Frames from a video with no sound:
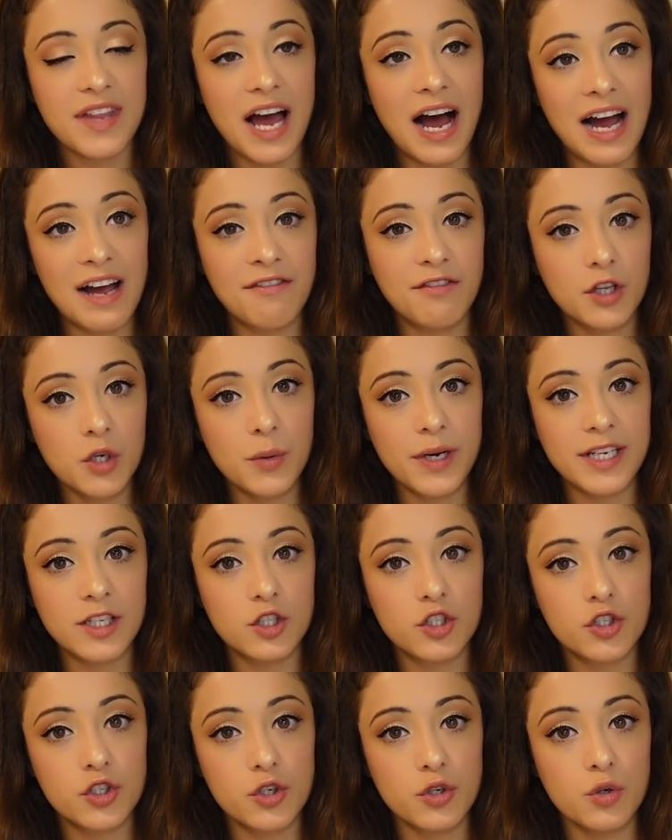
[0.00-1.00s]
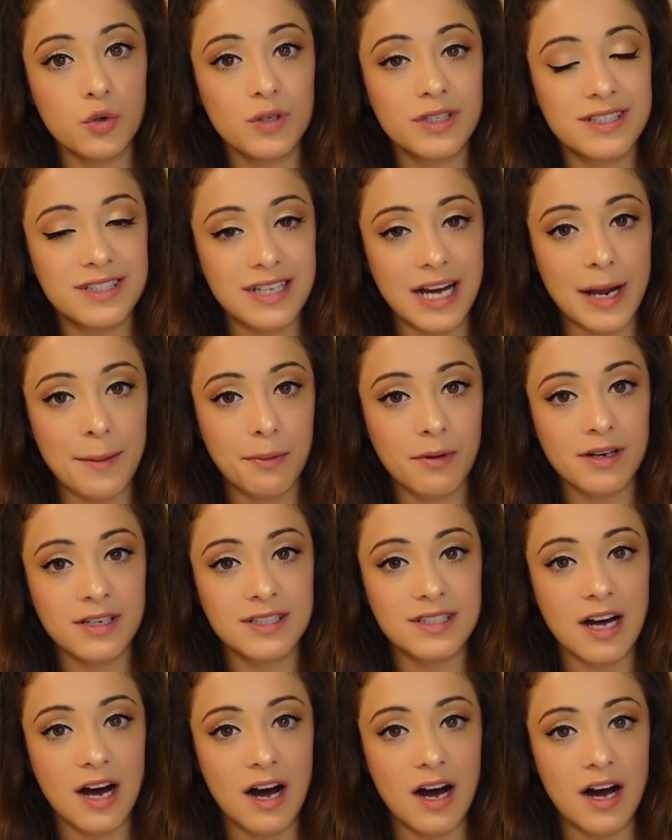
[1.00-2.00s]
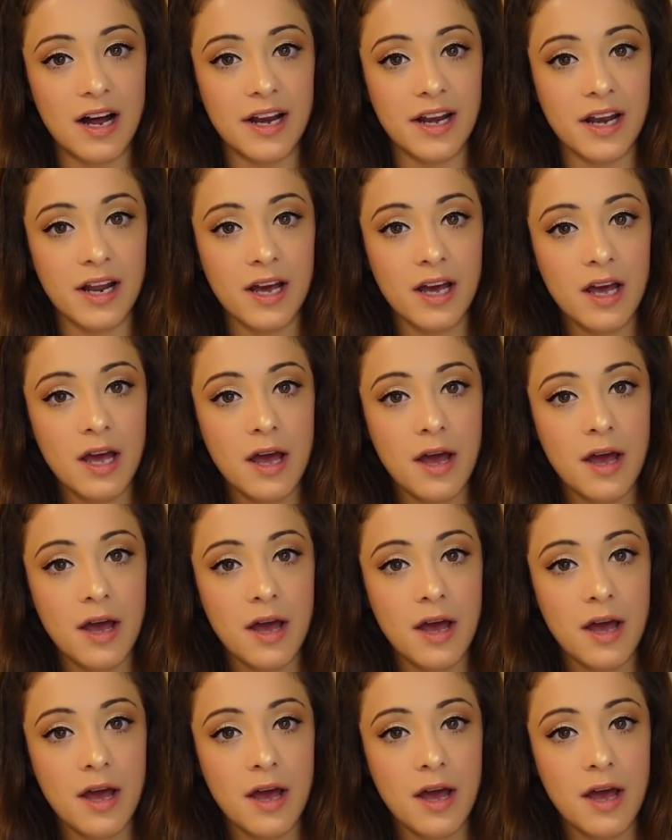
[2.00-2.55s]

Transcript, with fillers: I flew into Cyprus on